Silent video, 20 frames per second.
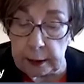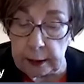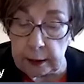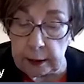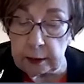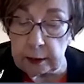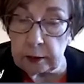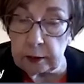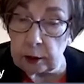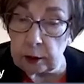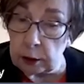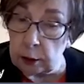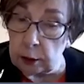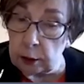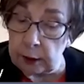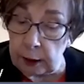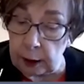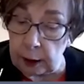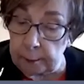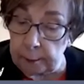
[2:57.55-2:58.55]
hitting the
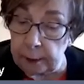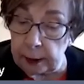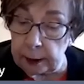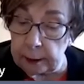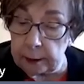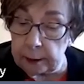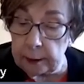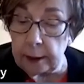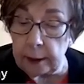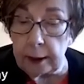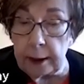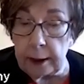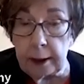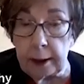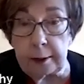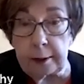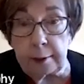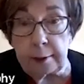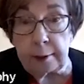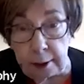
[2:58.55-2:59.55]
Q&A button
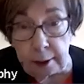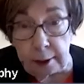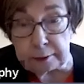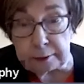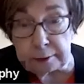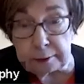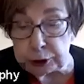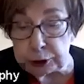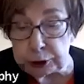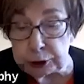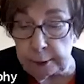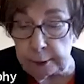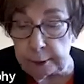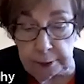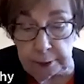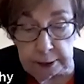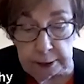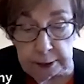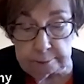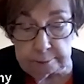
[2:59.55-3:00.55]
and not the chat
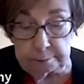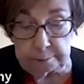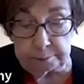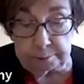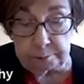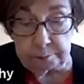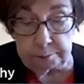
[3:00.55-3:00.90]
button.